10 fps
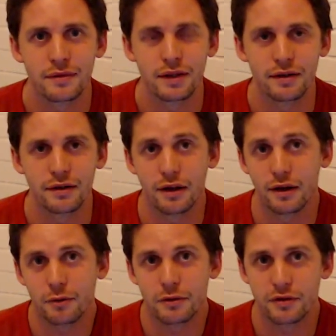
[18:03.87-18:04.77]
and you're not
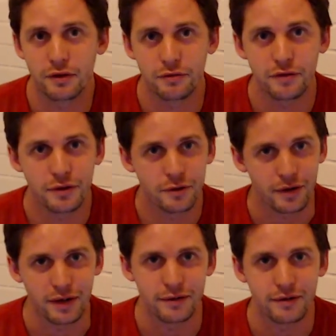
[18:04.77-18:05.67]
always going to feel
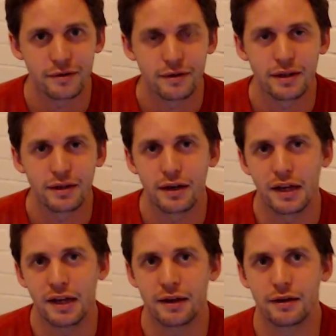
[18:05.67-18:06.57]
great,
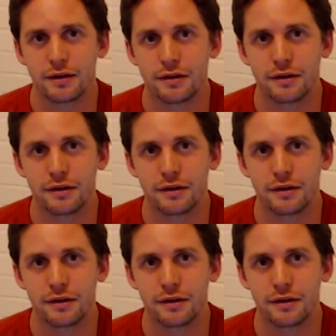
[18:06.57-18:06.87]
and